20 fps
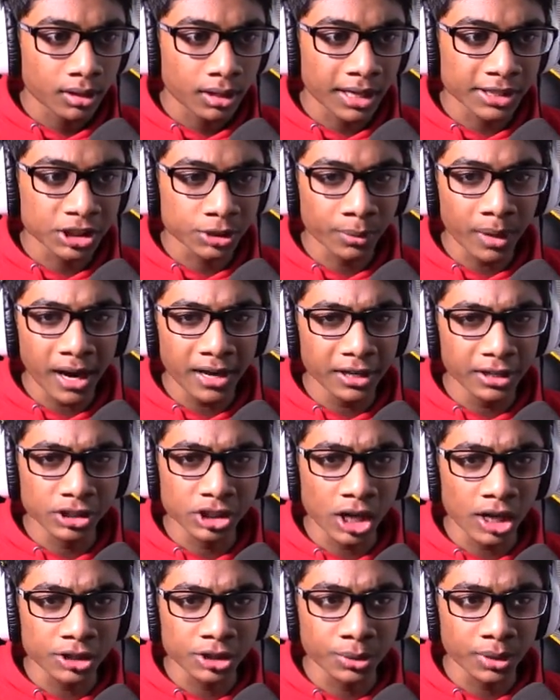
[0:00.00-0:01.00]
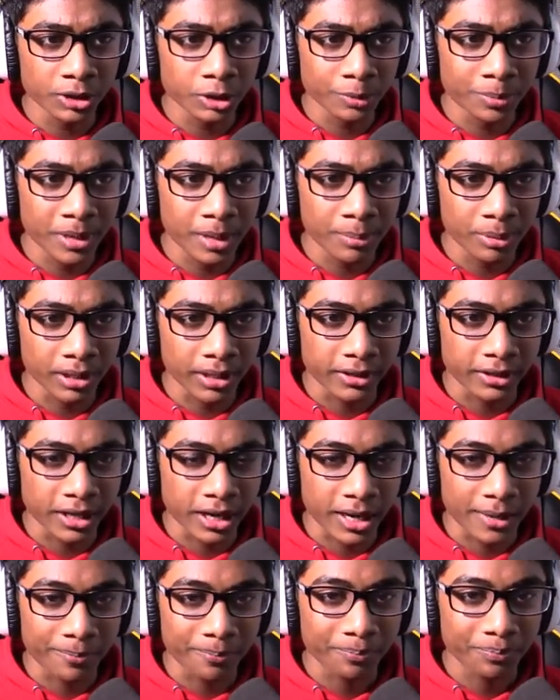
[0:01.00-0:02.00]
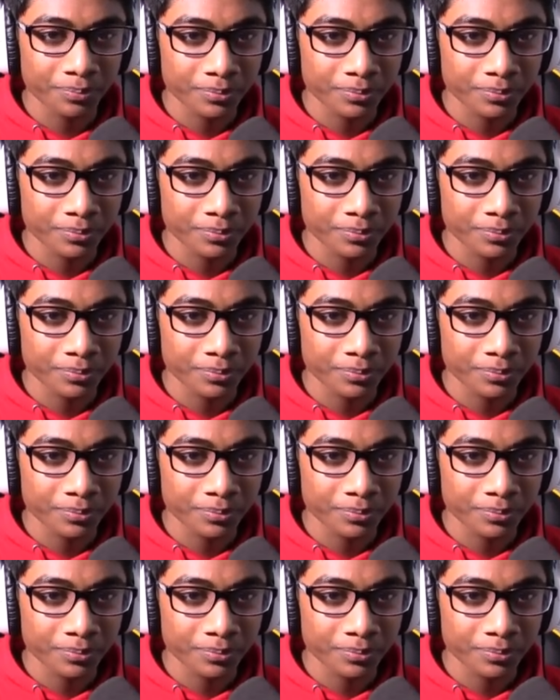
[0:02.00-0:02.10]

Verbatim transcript: I swear I didn't talk to other people like that.